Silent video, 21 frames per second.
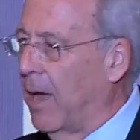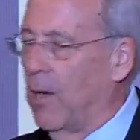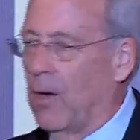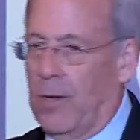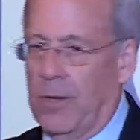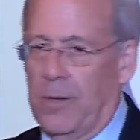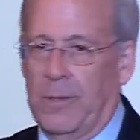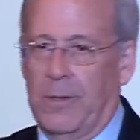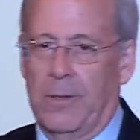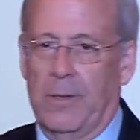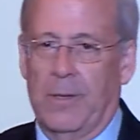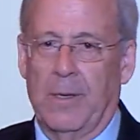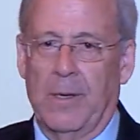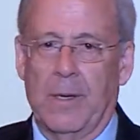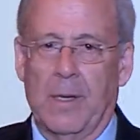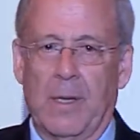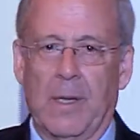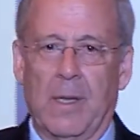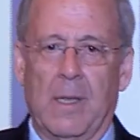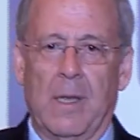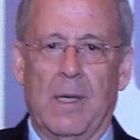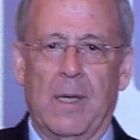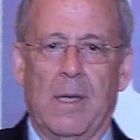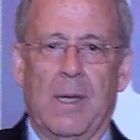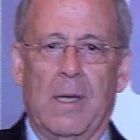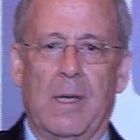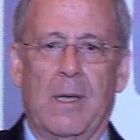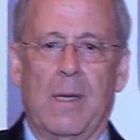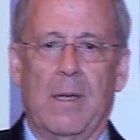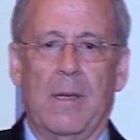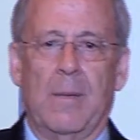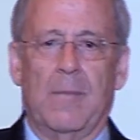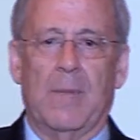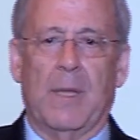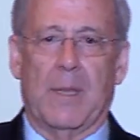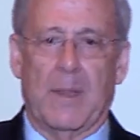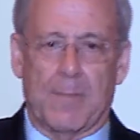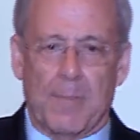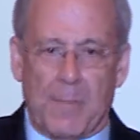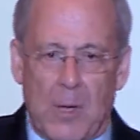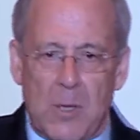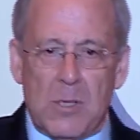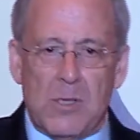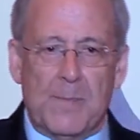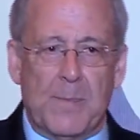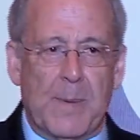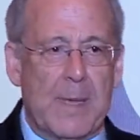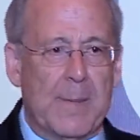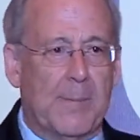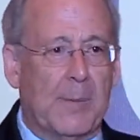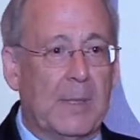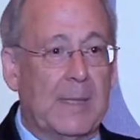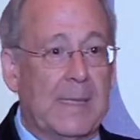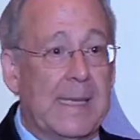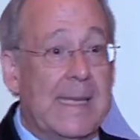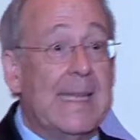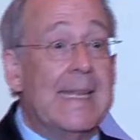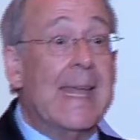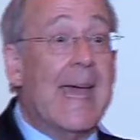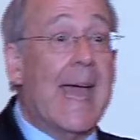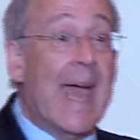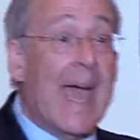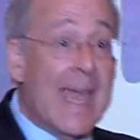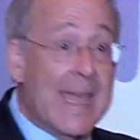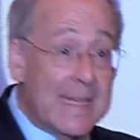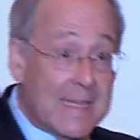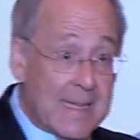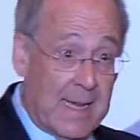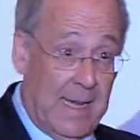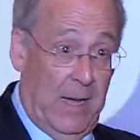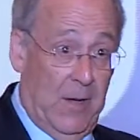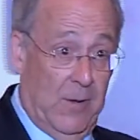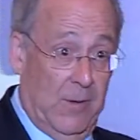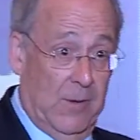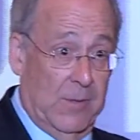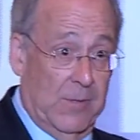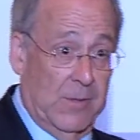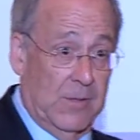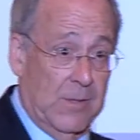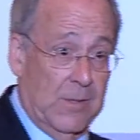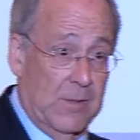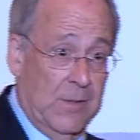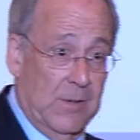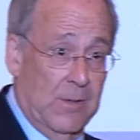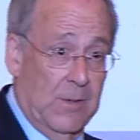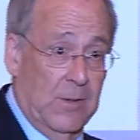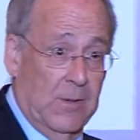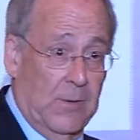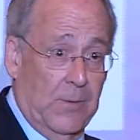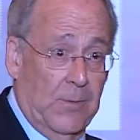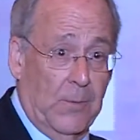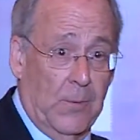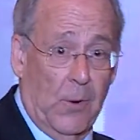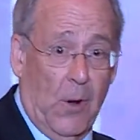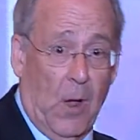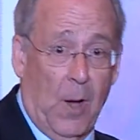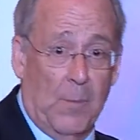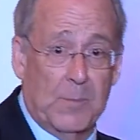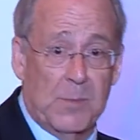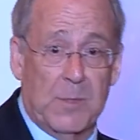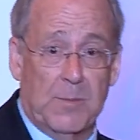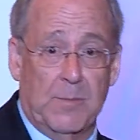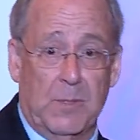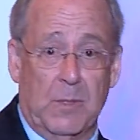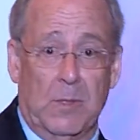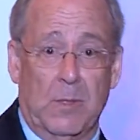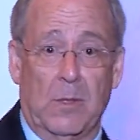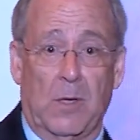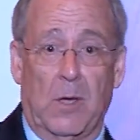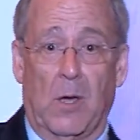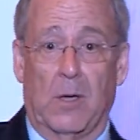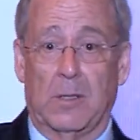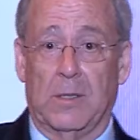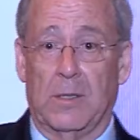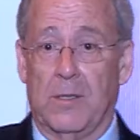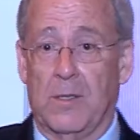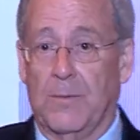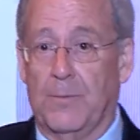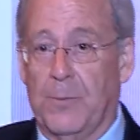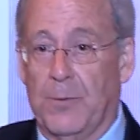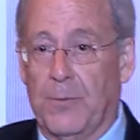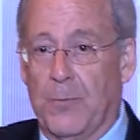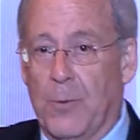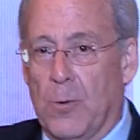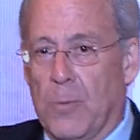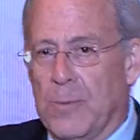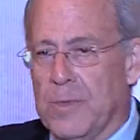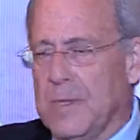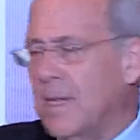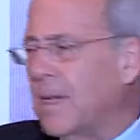on, but that most people need eight hours for optimal cognitive performance.